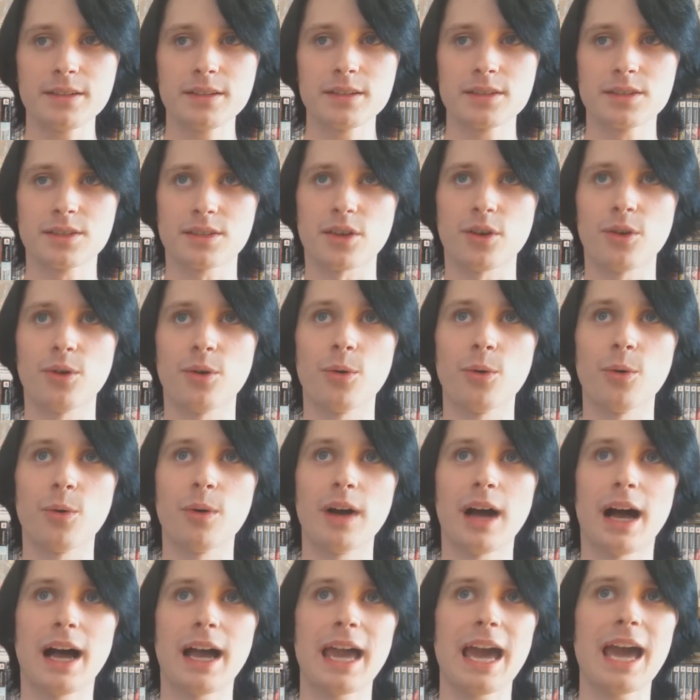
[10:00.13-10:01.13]

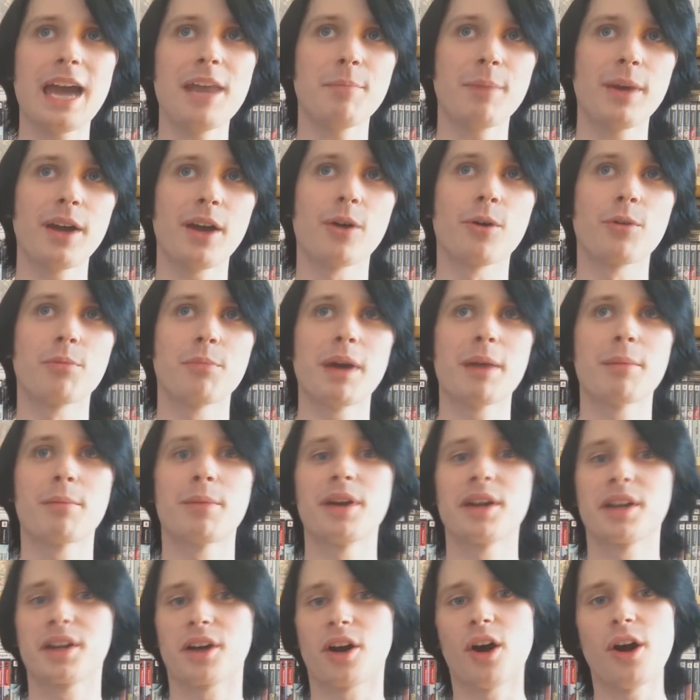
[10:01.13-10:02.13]
So I had my own
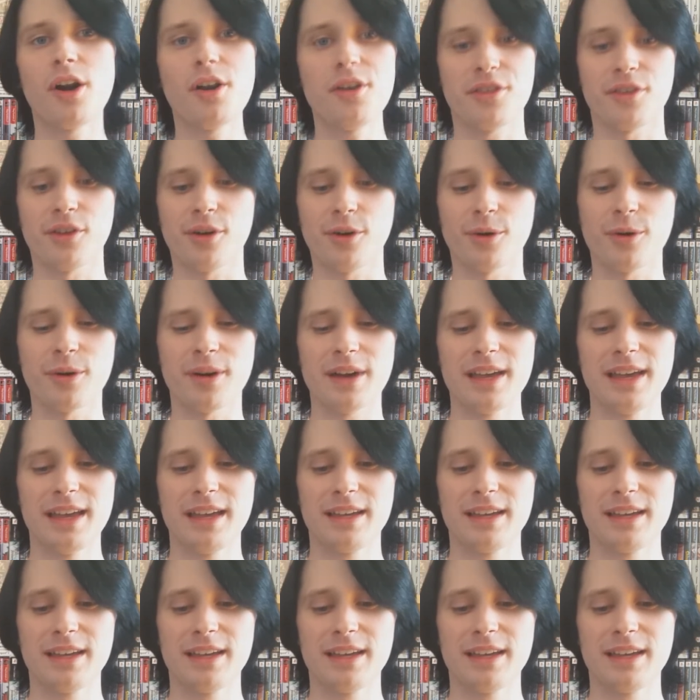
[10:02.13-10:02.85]
memory card though.